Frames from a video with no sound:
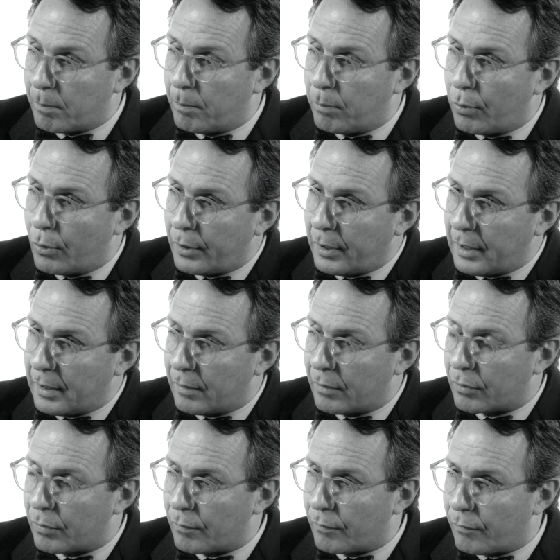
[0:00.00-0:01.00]
put in
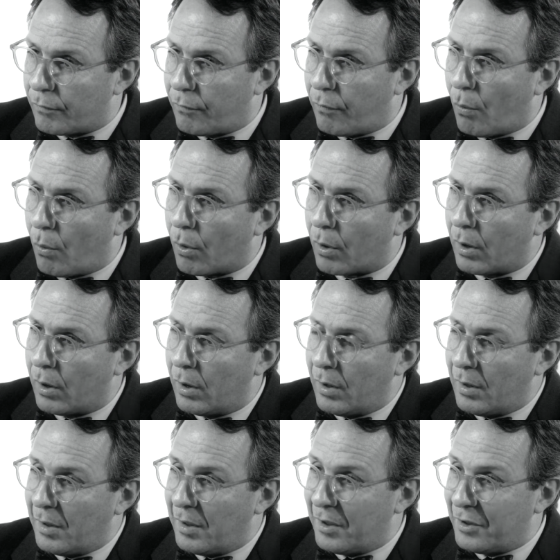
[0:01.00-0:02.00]
4
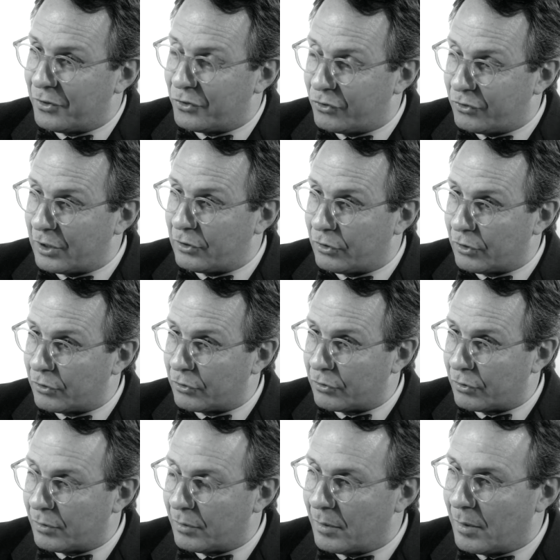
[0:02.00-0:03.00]
stitches
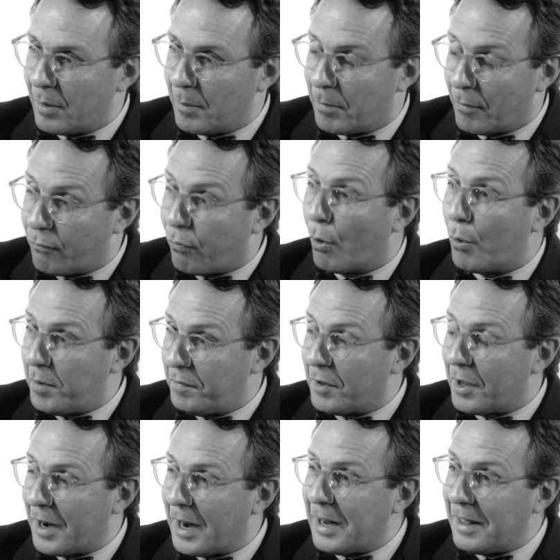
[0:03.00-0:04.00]
before we've
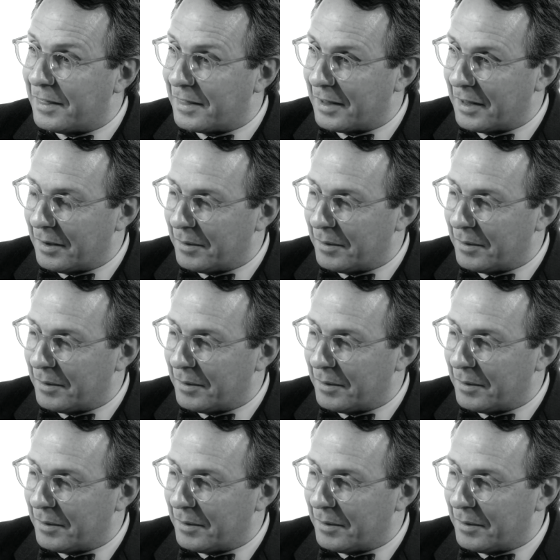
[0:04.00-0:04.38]
done anything.